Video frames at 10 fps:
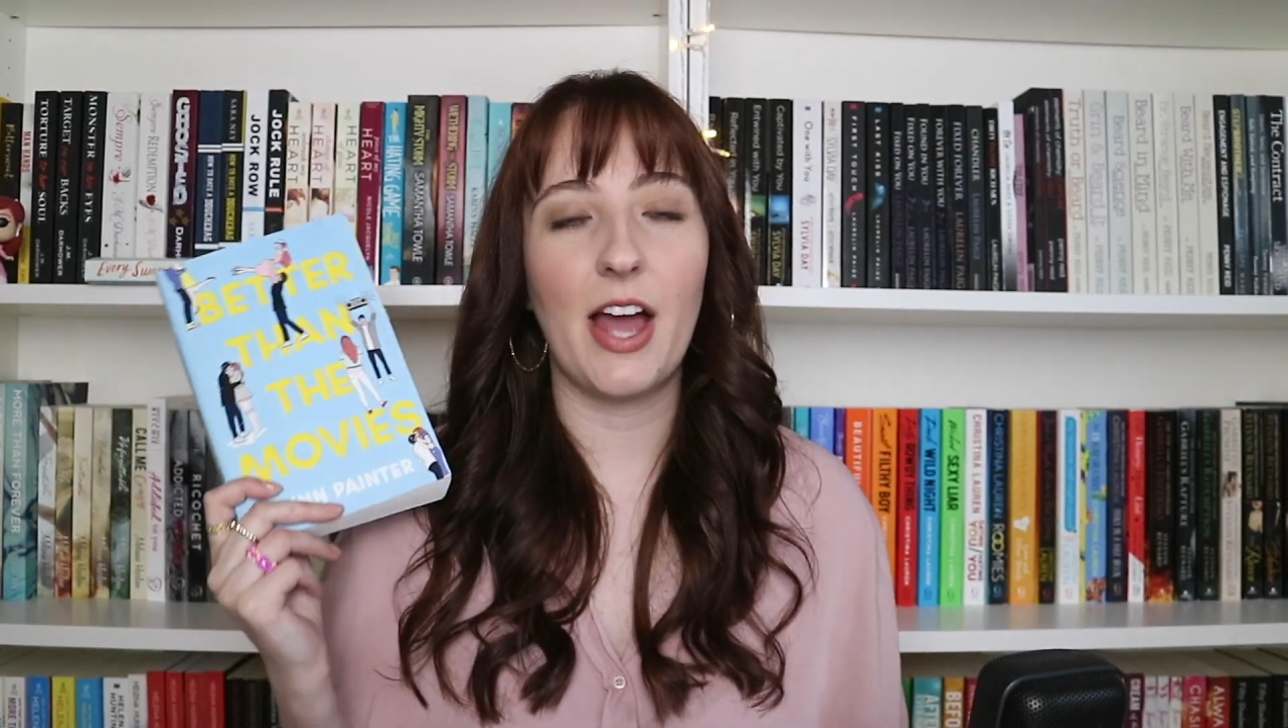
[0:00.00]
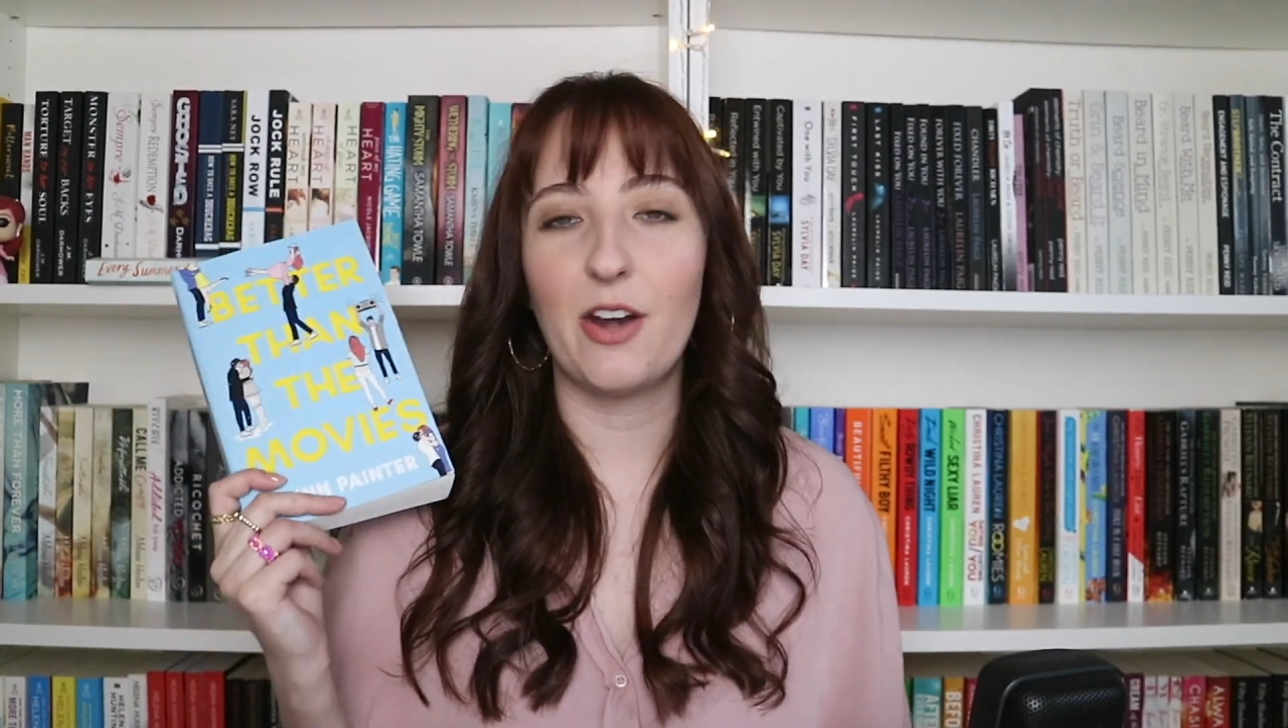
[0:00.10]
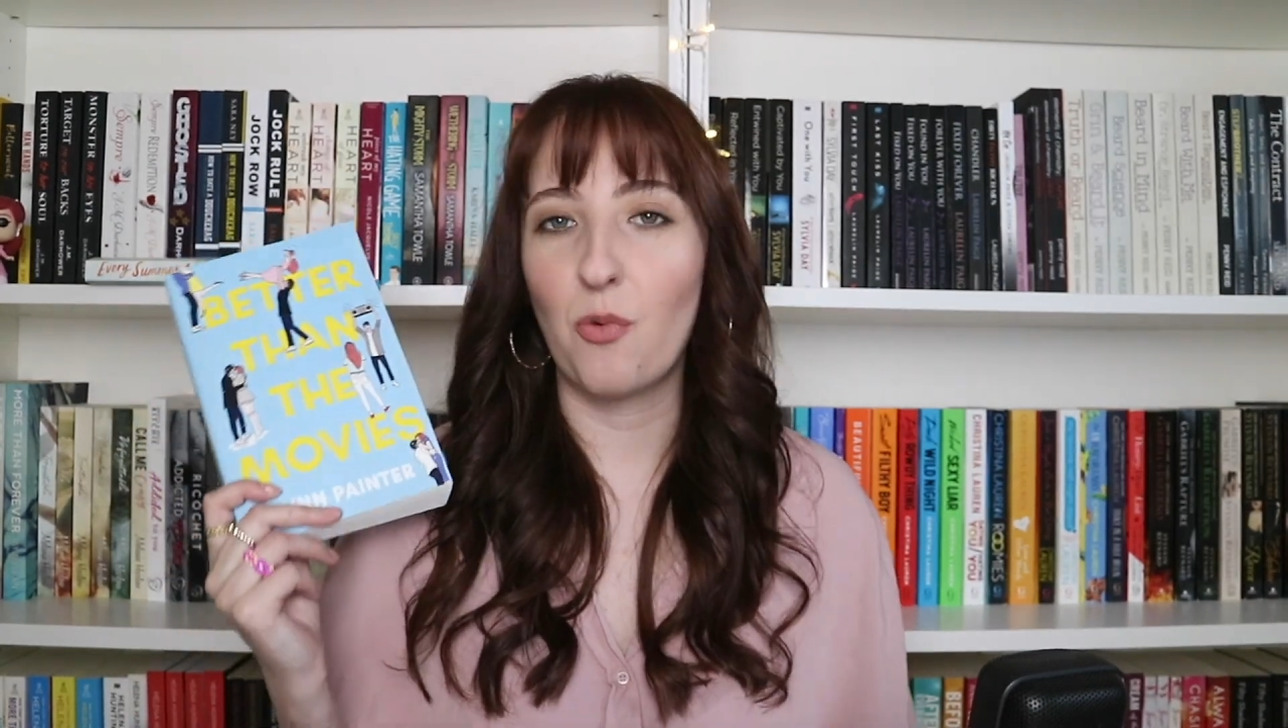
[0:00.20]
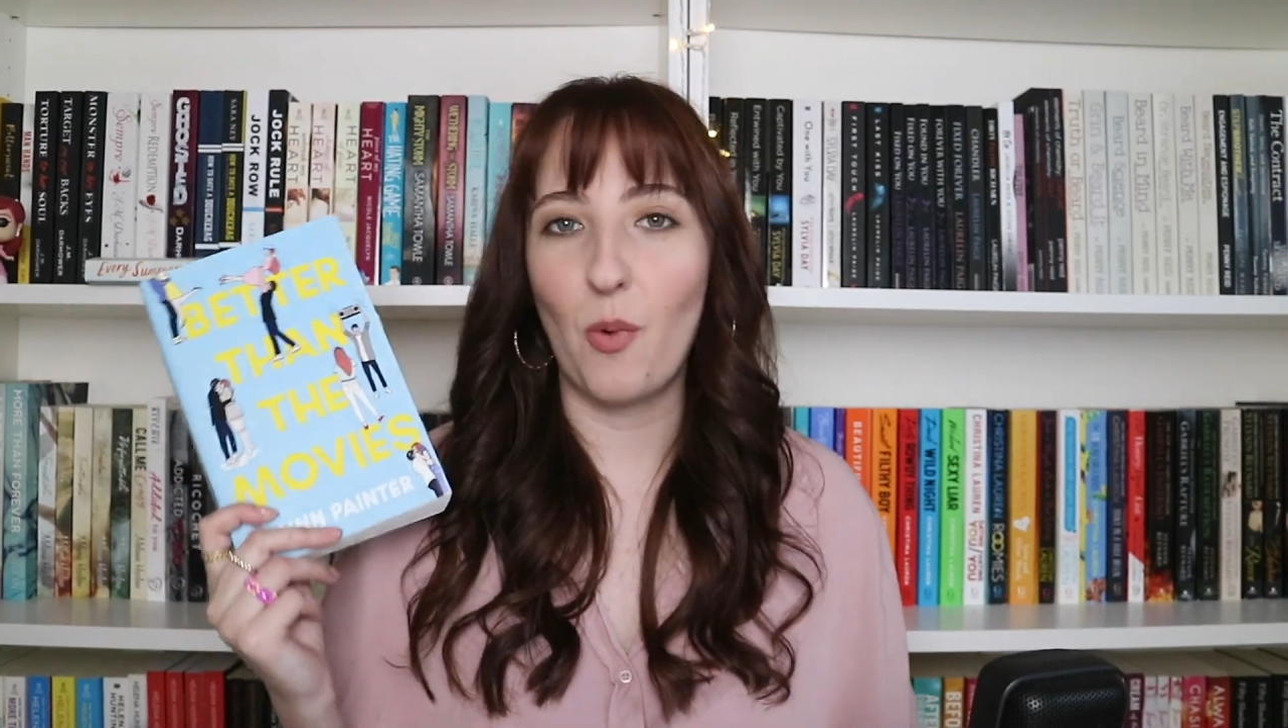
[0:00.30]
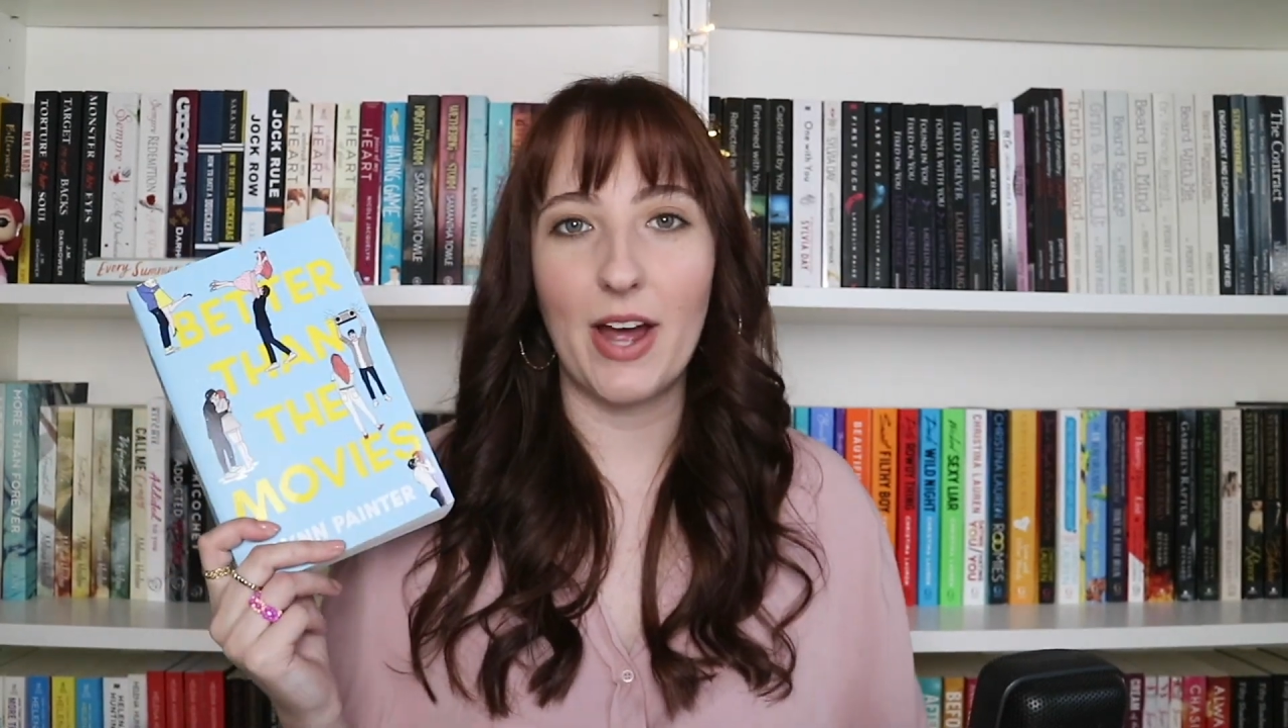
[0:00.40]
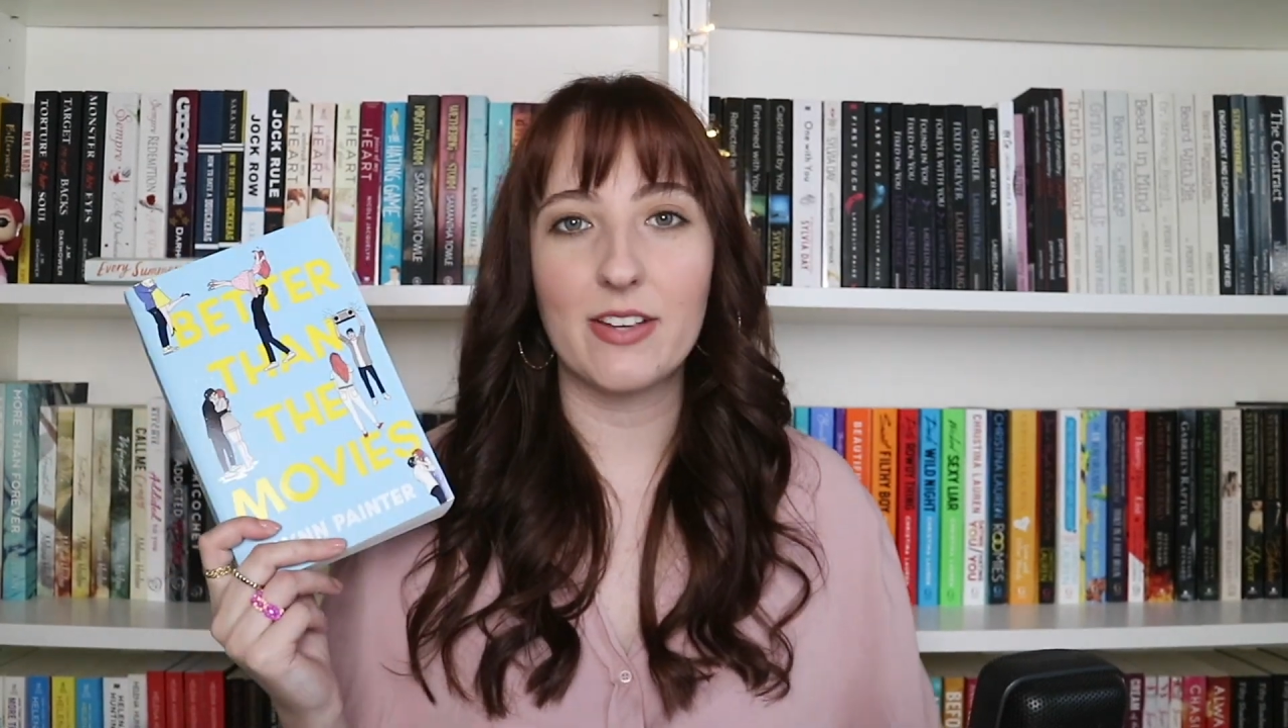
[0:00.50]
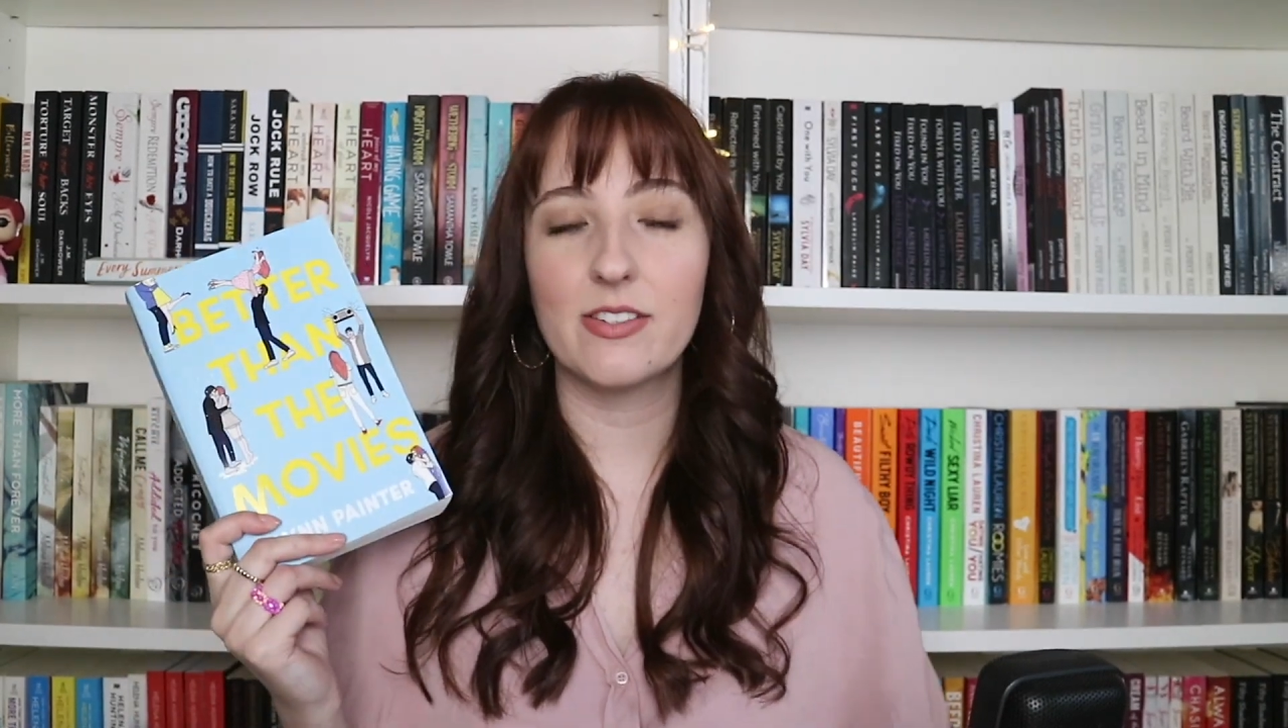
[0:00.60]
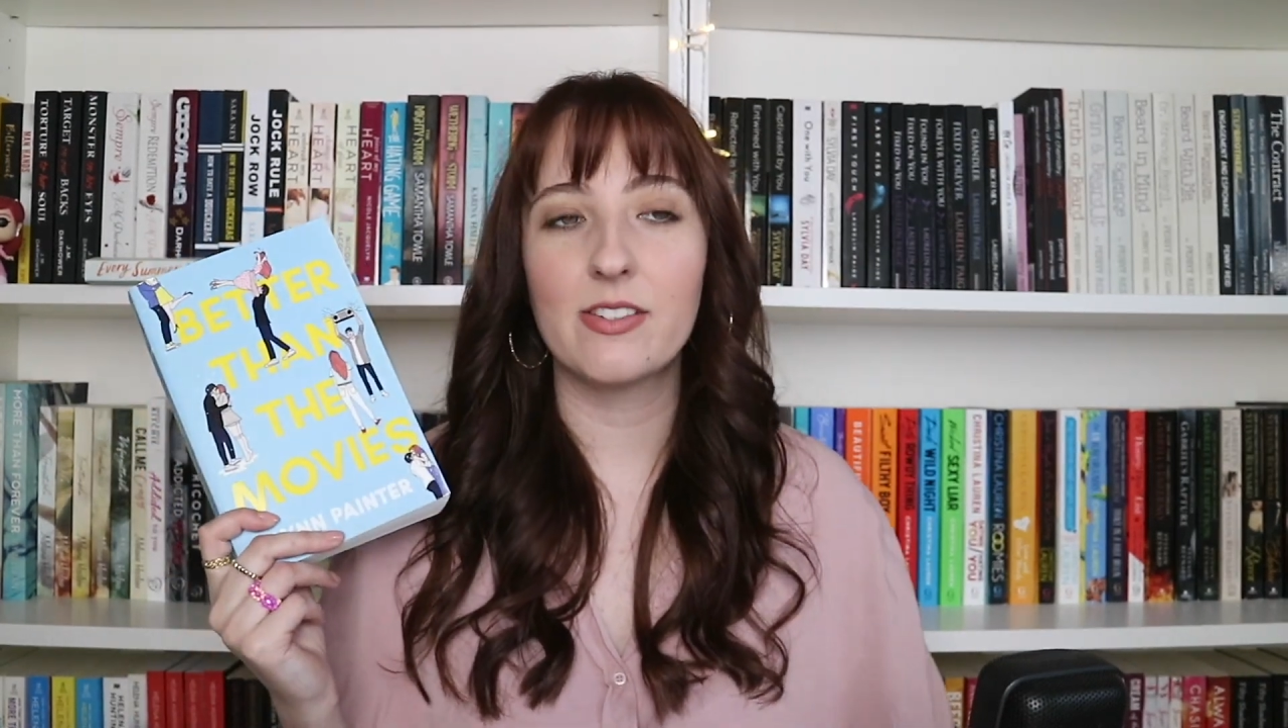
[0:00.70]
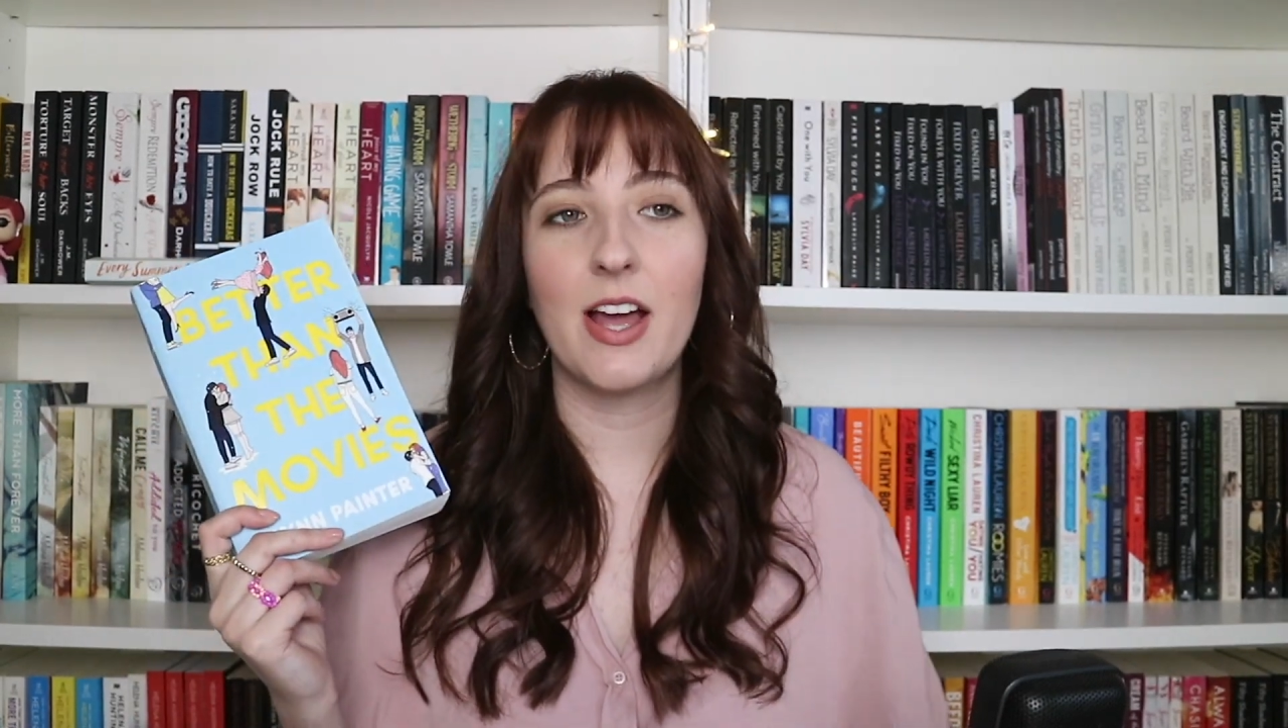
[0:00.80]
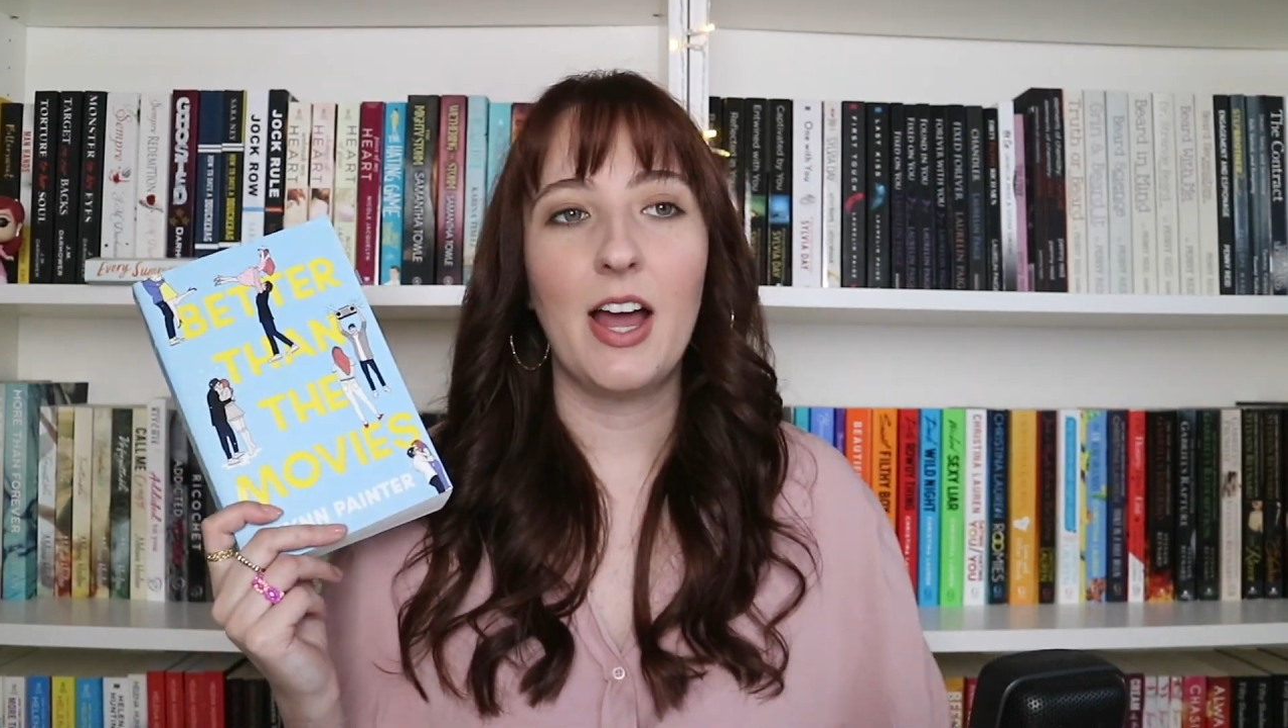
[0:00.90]
and
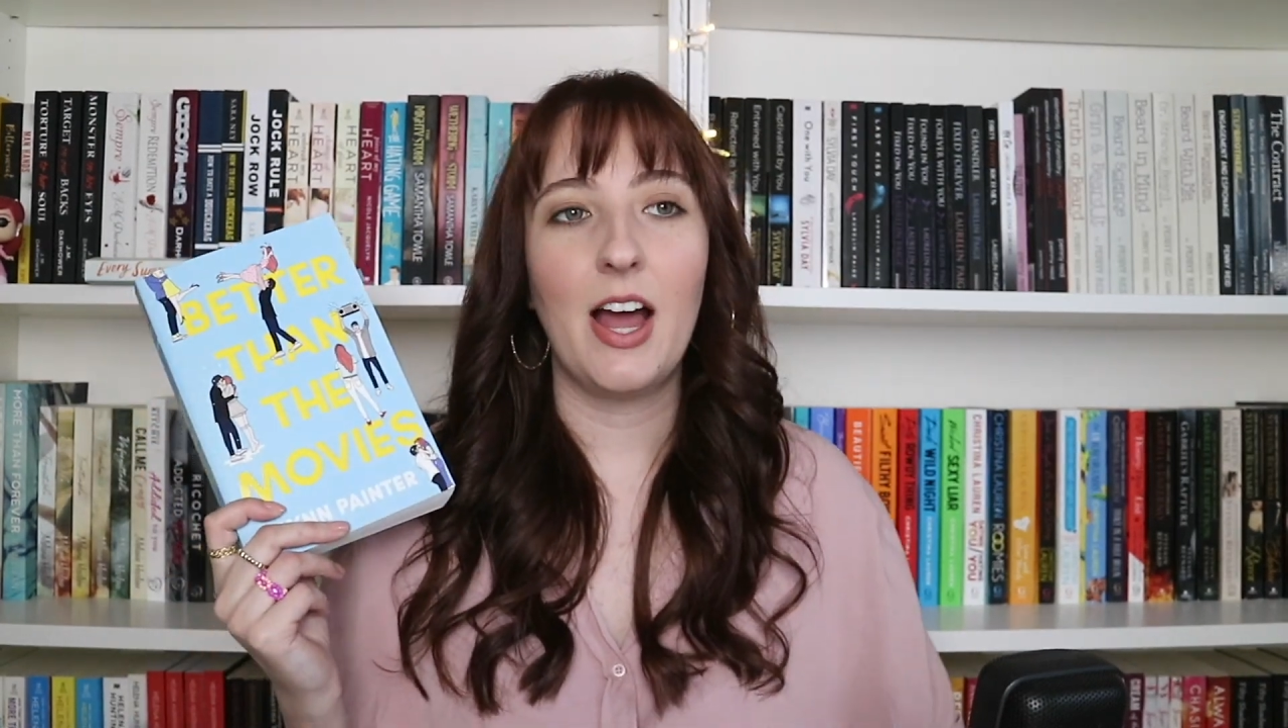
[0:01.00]
Wes.